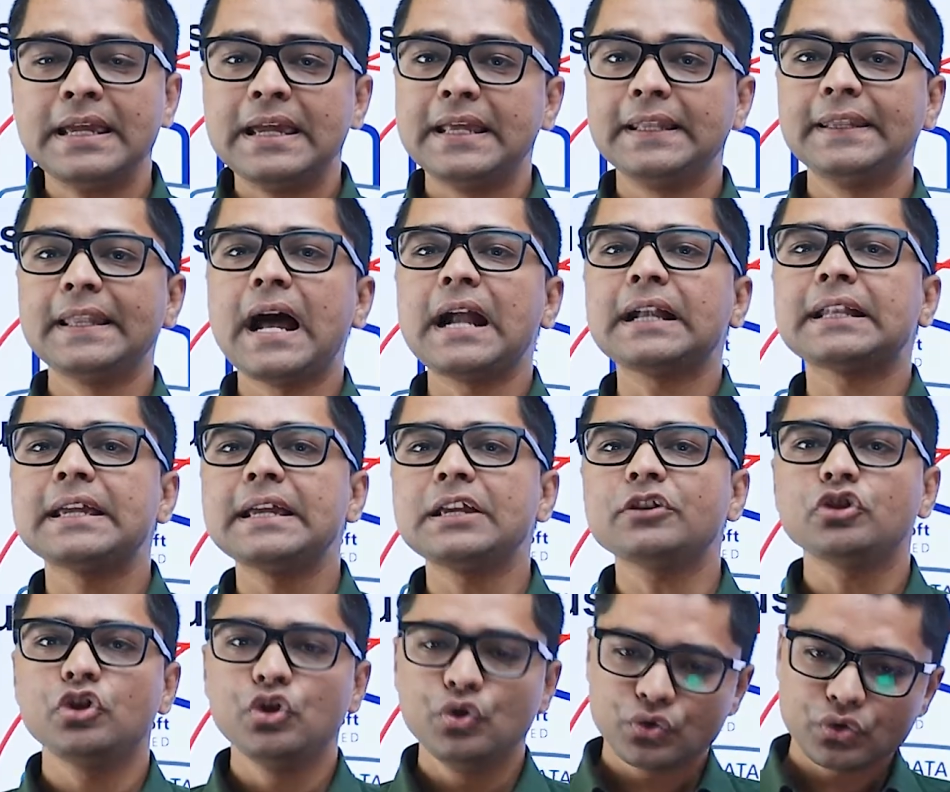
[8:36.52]
In that
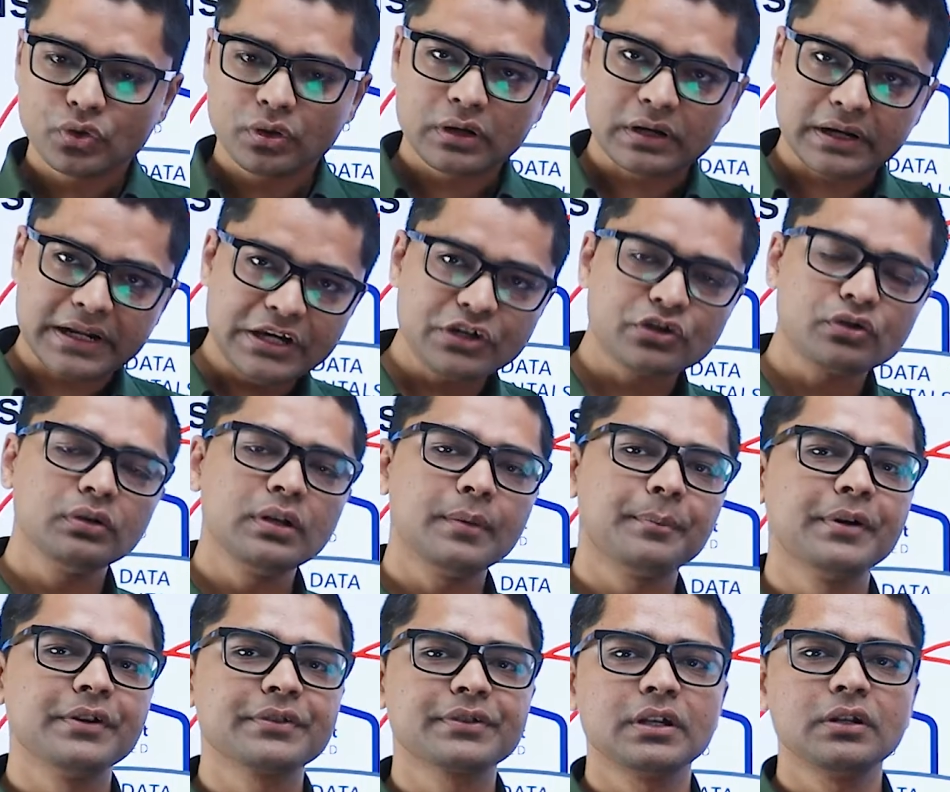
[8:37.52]
case, you should reach to the
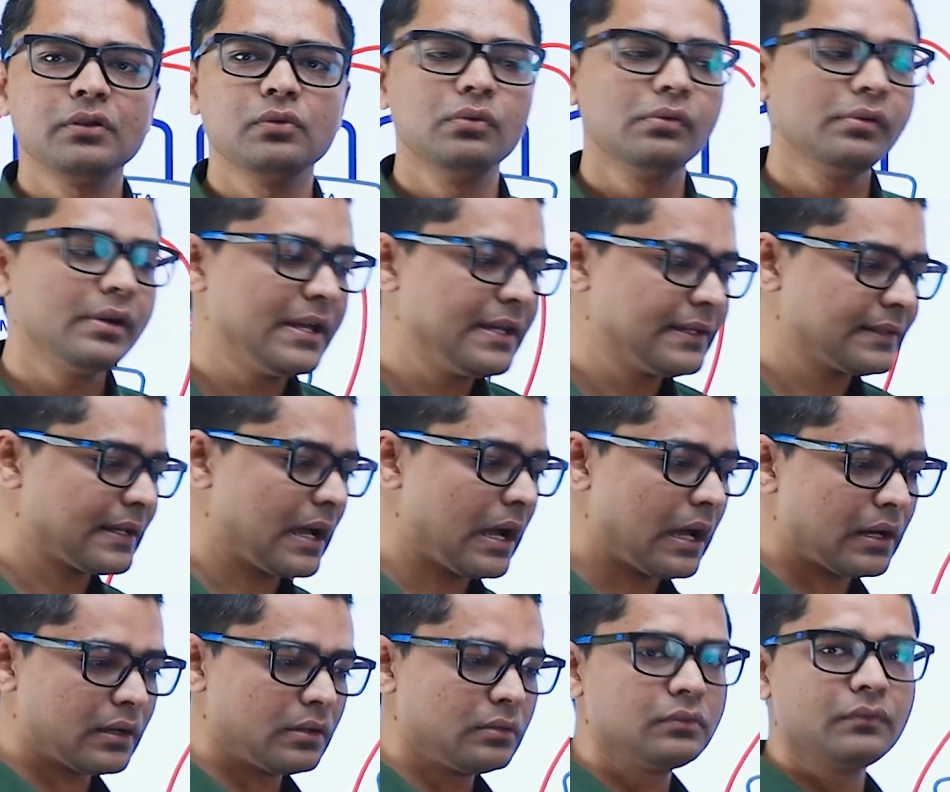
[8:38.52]
person who is
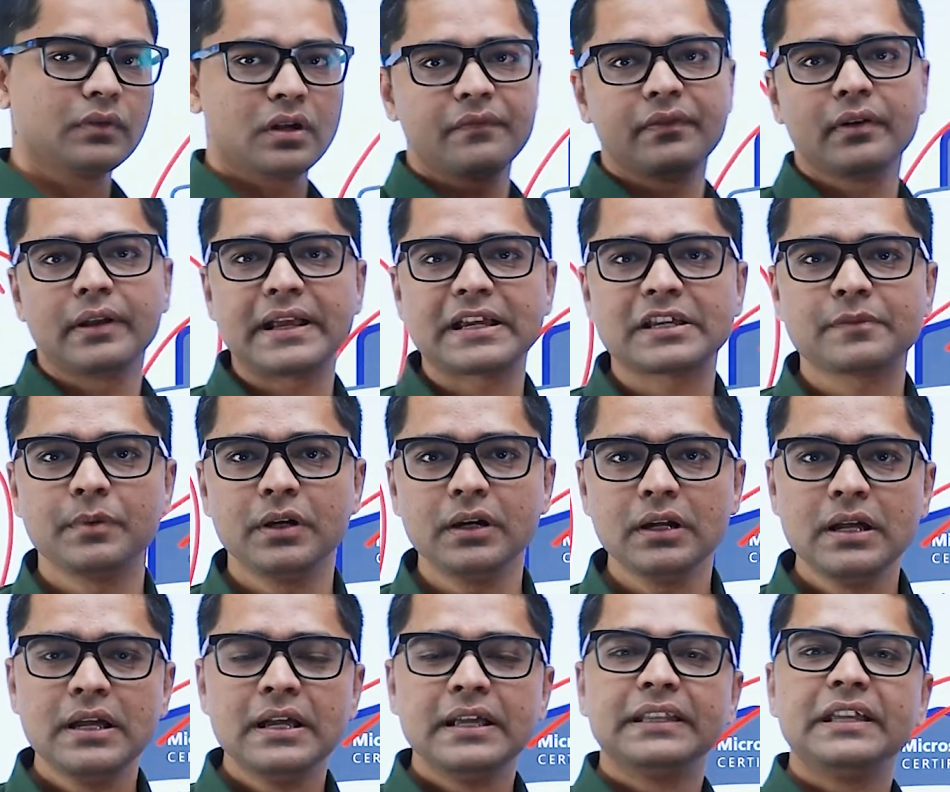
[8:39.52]
one of our
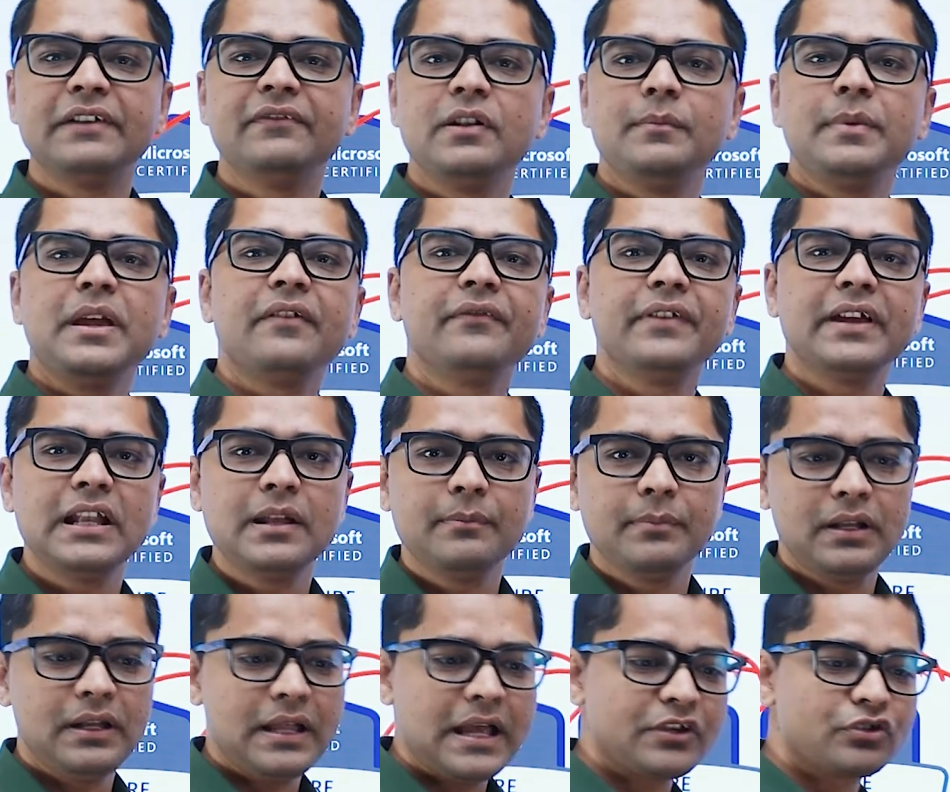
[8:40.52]
expert. They will be
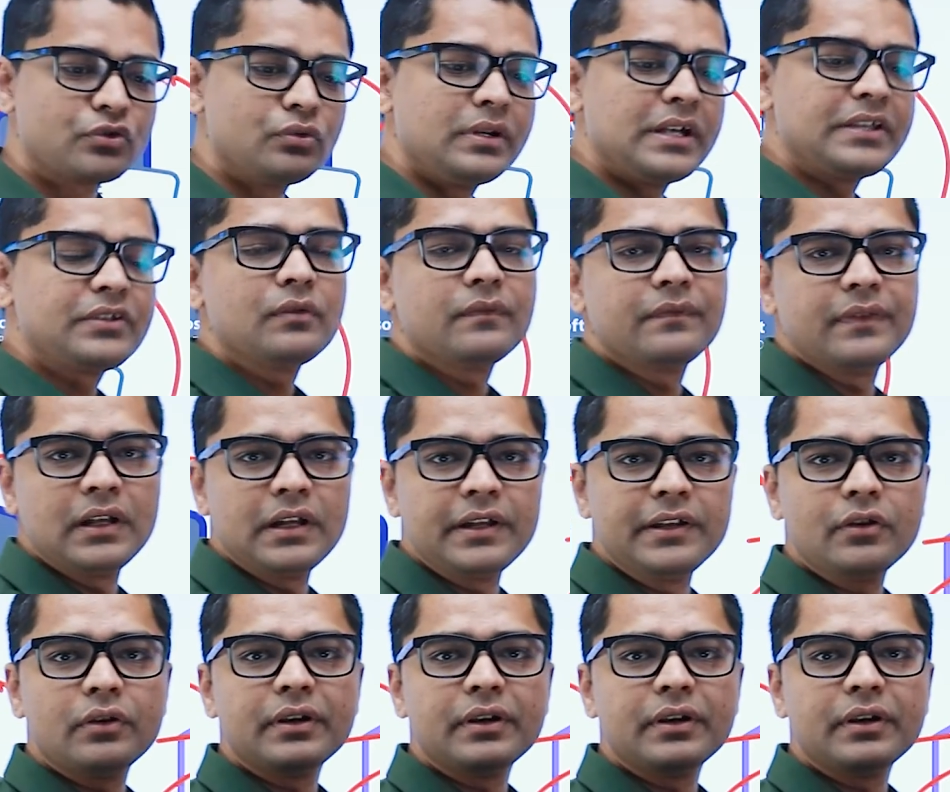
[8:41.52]
available as soon as you fill in